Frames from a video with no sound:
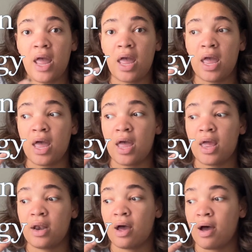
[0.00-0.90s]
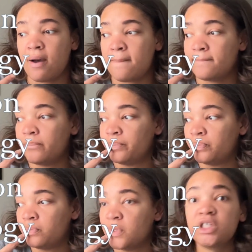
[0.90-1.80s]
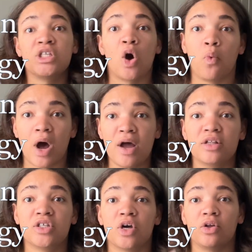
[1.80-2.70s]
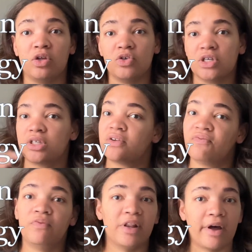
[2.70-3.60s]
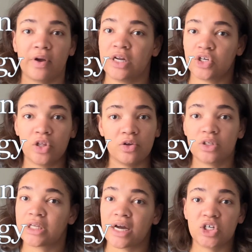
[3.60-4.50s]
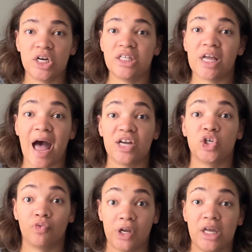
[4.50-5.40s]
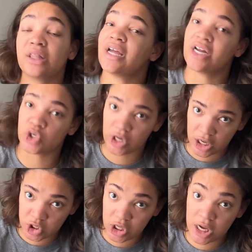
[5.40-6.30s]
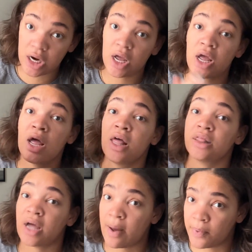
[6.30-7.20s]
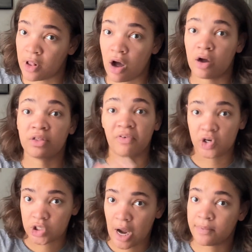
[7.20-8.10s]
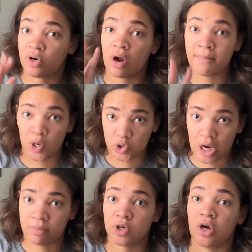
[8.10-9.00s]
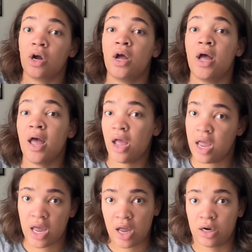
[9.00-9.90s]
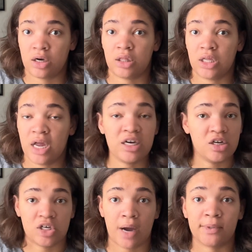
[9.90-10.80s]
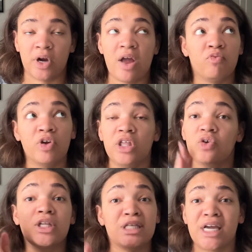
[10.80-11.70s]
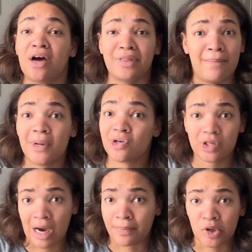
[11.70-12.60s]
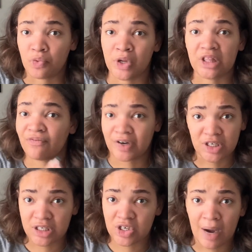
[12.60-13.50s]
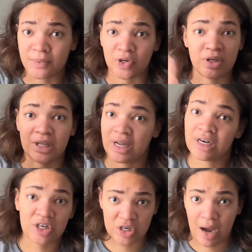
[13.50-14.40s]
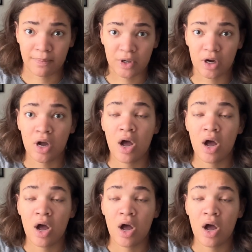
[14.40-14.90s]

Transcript: and so what. So you just fill out each of those sections as you're reading the introduction, the epilogue, the first chapter, a middle chapter, and the ending chapter. And really you can take out that middle chapter and read the first chapter and the ending chapter.